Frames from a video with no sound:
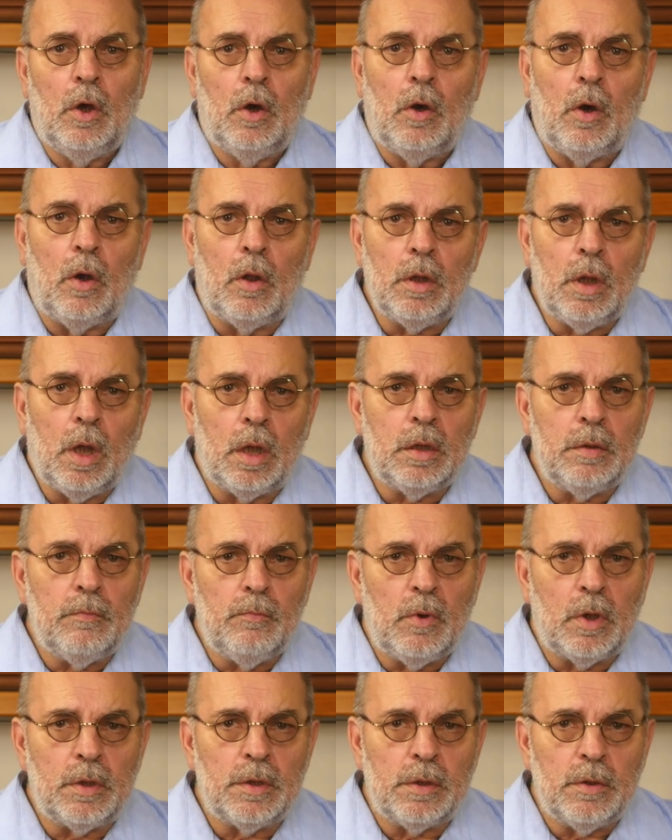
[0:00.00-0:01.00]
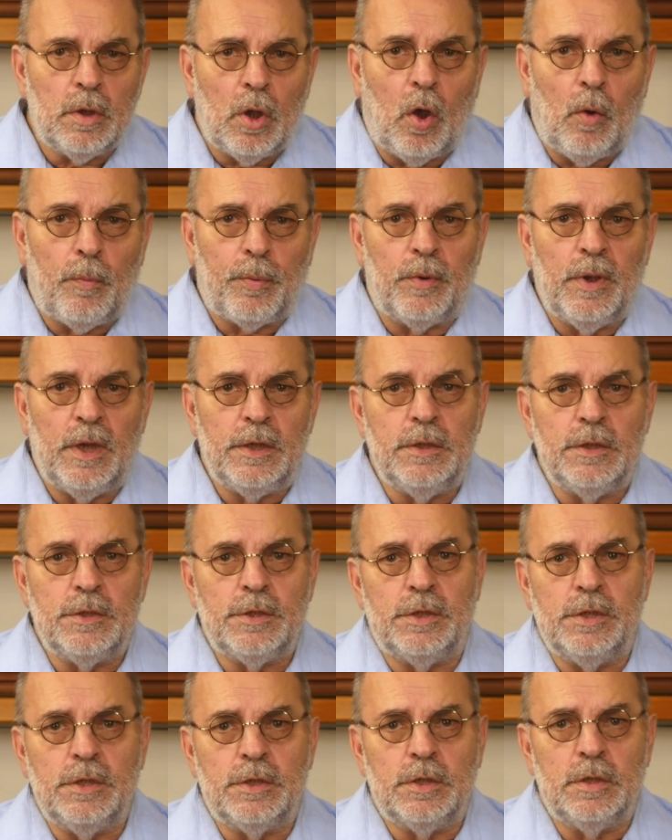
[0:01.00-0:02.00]
All other modern operating
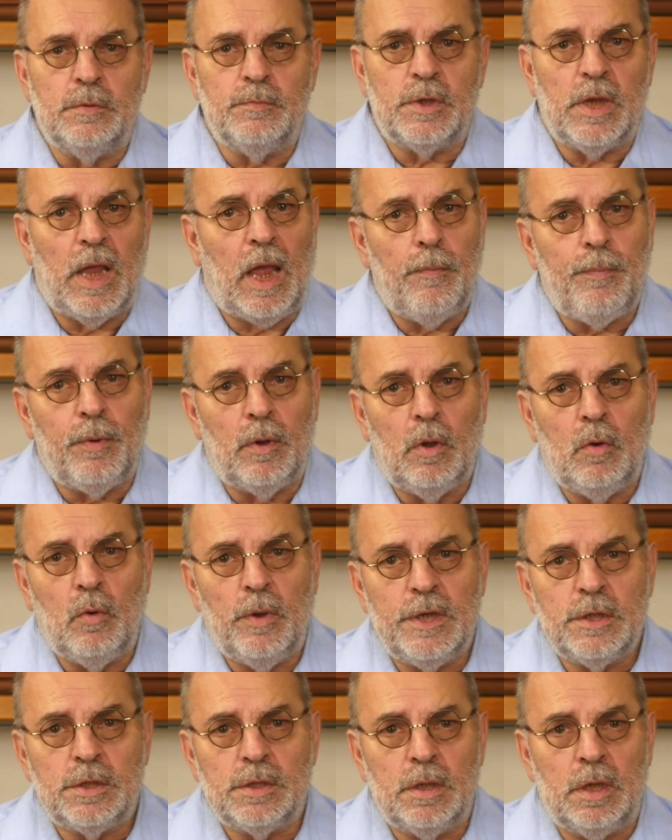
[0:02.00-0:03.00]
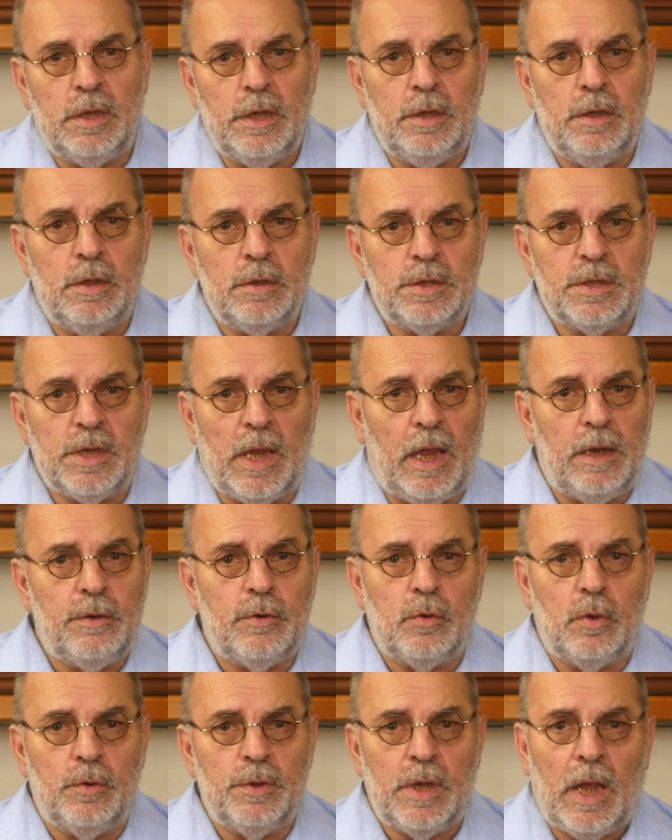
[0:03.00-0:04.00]
systems, Apple OS, Linux,
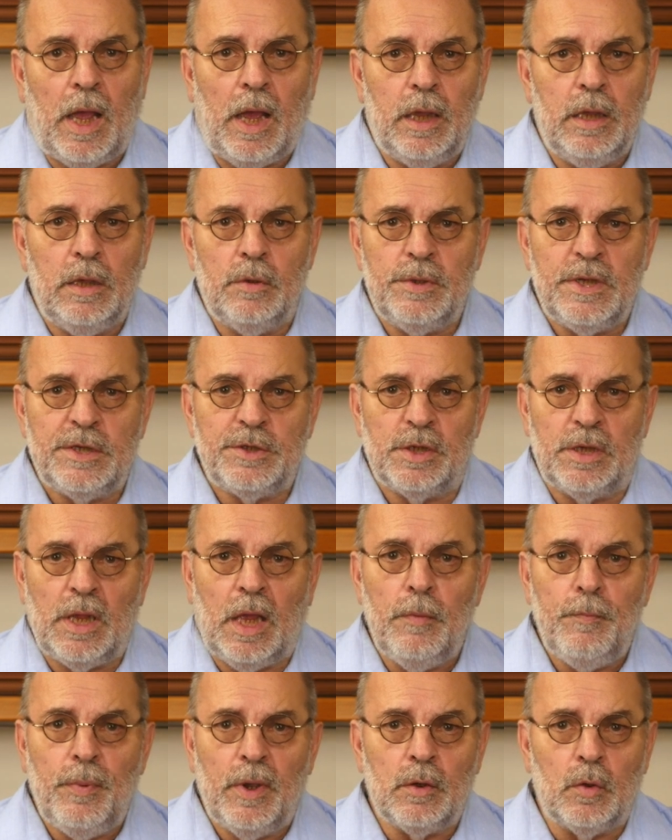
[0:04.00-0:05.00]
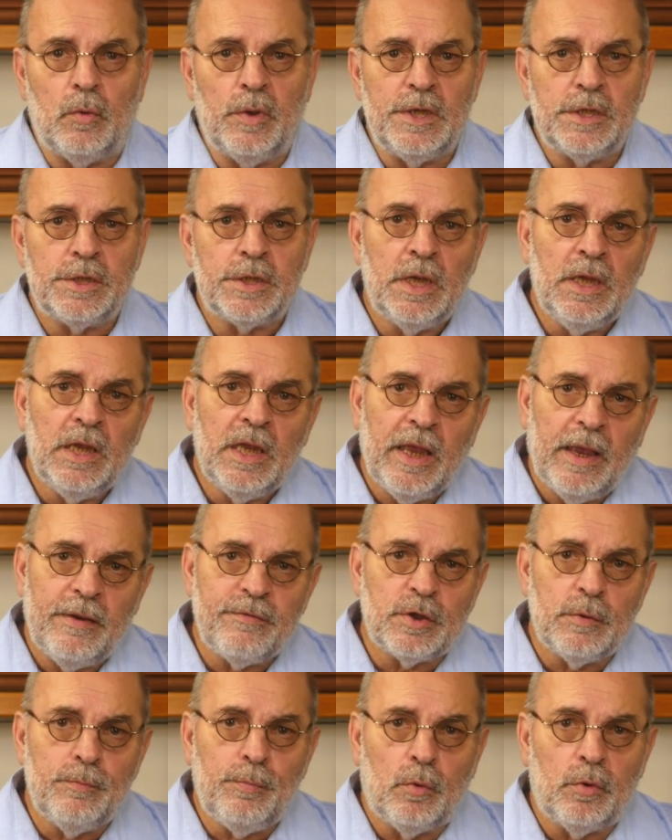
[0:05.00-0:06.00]
Android, iOS and iPadOS,
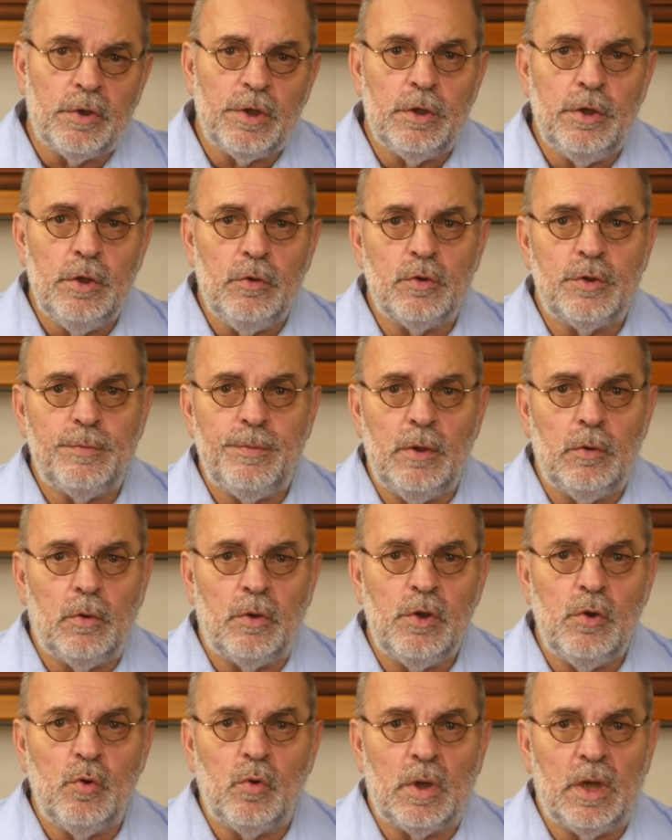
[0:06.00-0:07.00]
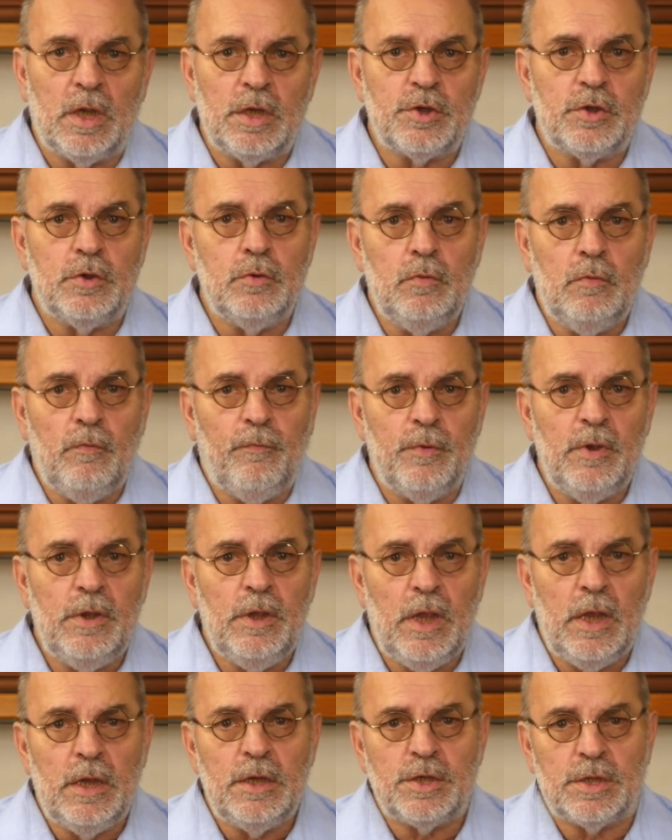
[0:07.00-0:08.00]
have supported USB Audio Class 2 for
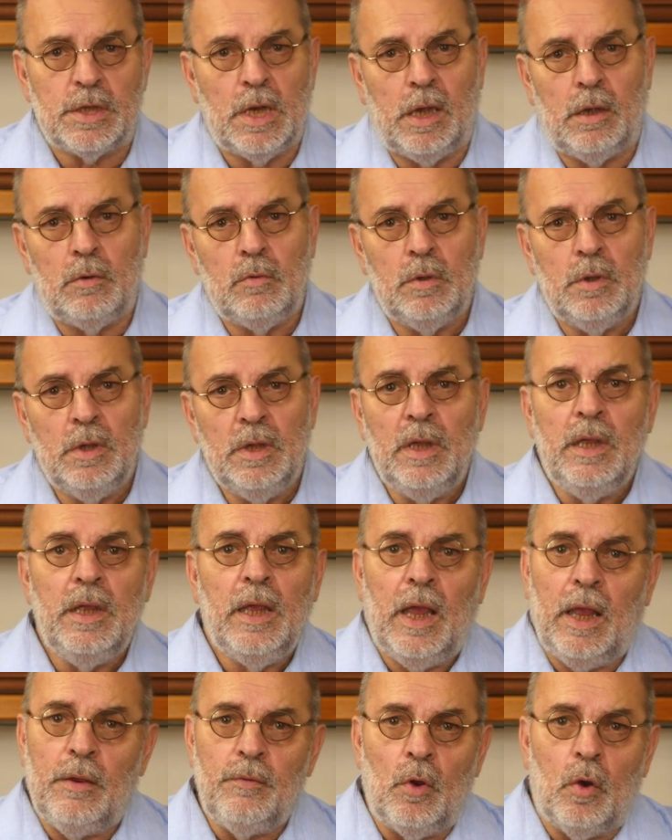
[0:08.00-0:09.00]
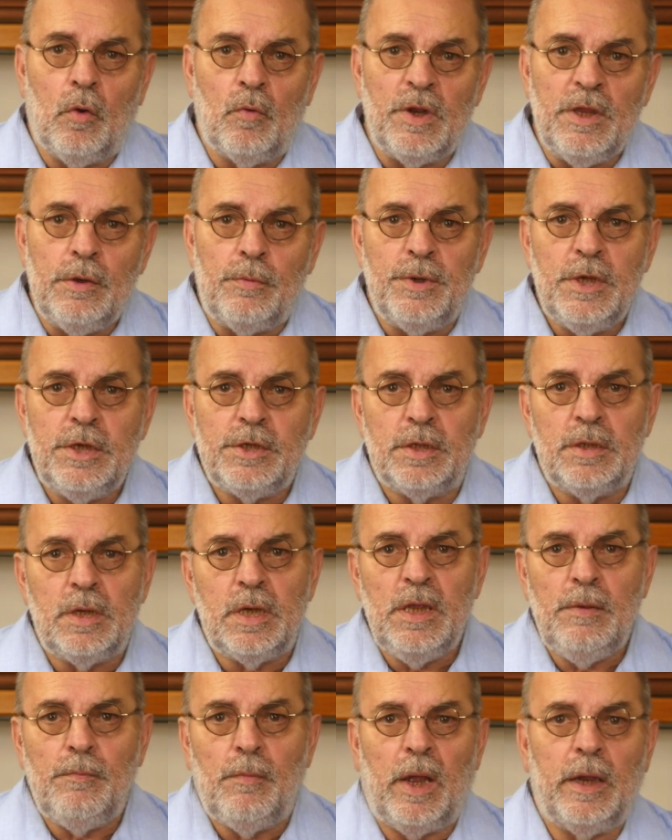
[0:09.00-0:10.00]
years now, and only
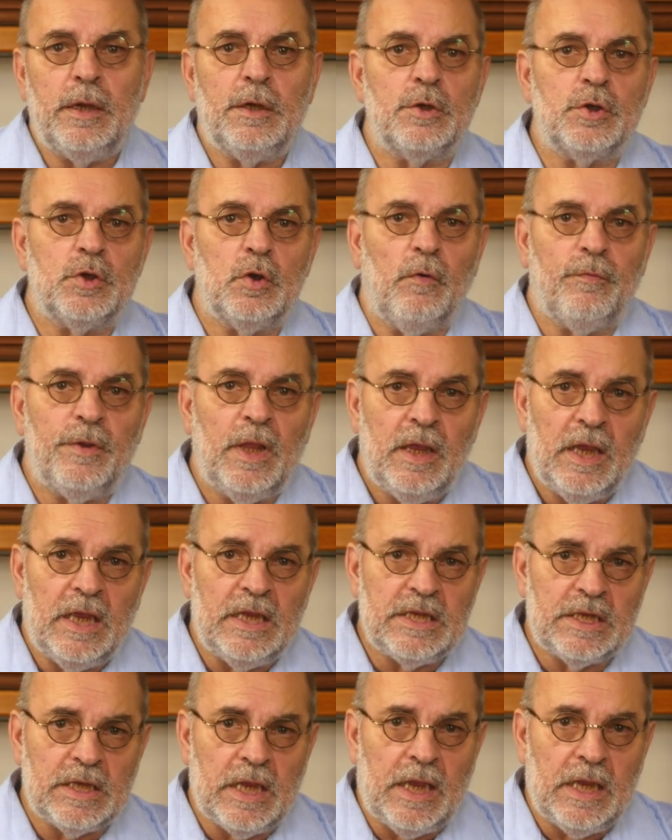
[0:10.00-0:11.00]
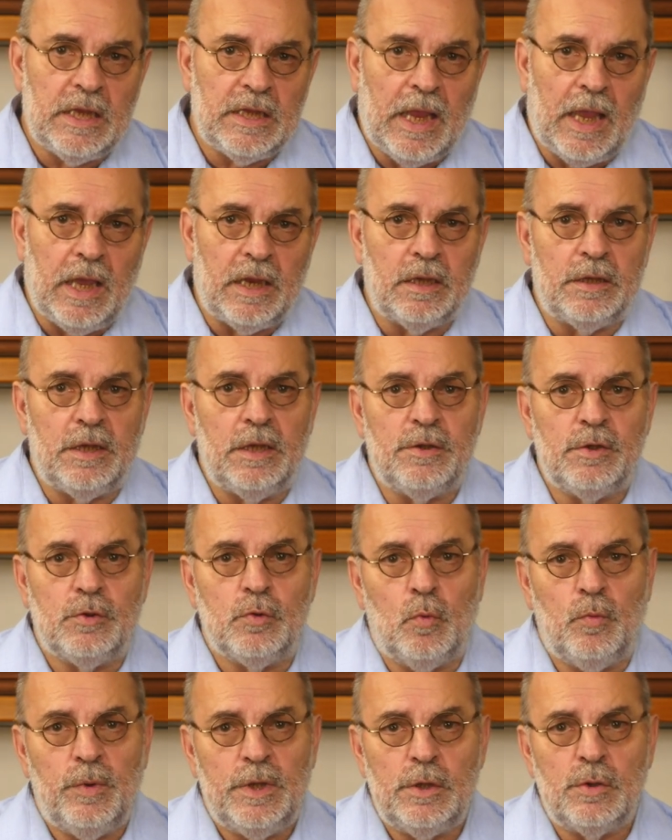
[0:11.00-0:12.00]
recently Microsoft has added it
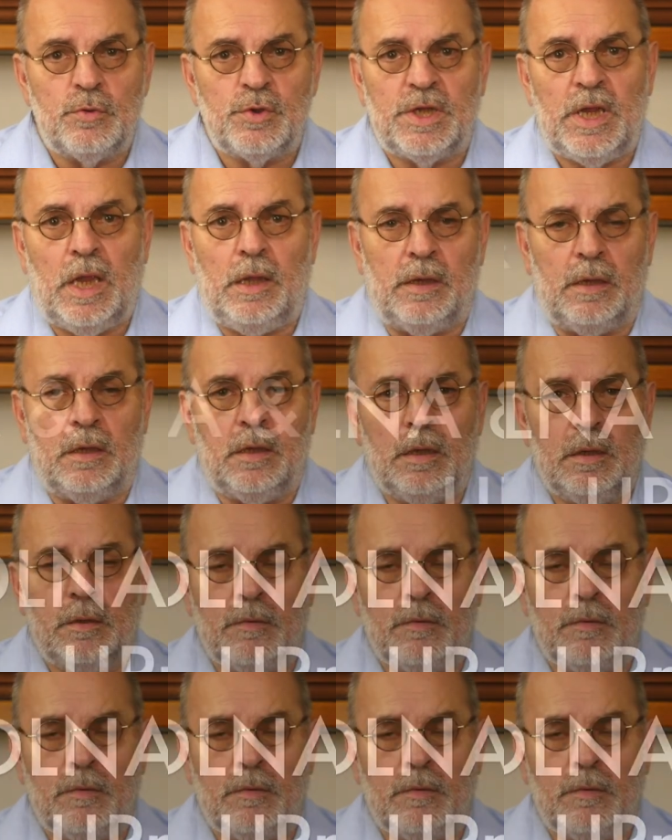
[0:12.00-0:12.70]
to Windows 10.